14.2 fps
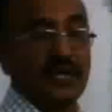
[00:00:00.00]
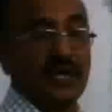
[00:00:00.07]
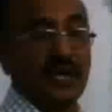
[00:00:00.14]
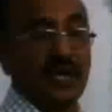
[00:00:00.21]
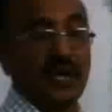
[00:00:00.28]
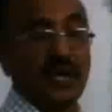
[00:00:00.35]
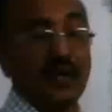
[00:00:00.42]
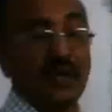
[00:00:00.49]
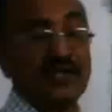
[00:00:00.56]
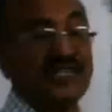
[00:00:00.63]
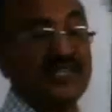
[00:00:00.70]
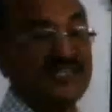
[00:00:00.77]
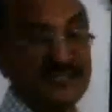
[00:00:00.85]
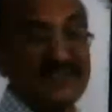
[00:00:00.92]

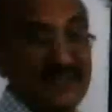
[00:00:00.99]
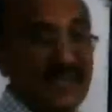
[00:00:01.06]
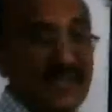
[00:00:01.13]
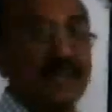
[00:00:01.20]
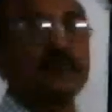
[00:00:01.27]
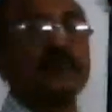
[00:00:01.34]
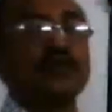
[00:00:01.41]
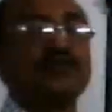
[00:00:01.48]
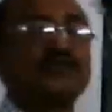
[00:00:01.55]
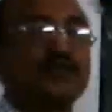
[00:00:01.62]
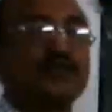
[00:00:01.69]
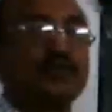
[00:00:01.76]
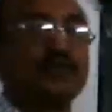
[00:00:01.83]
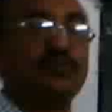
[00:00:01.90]
It is able
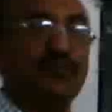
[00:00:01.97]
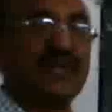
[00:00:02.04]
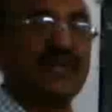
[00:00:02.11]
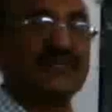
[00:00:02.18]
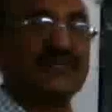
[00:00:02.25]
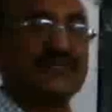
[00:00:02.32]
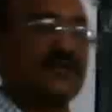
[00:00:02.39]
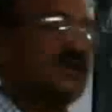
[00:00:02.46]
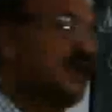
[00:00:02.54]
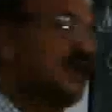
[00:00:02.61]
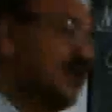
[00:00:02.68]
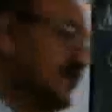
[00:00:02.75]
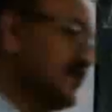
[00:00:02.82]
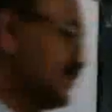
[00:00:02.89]
to melt.
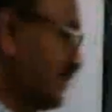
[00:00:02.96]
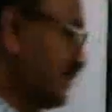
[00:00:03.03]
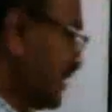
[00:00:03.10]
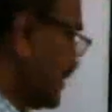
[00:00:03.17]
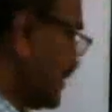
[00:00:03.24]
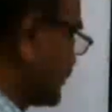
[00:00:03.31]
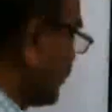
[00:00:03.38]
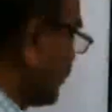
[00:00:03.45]
It's because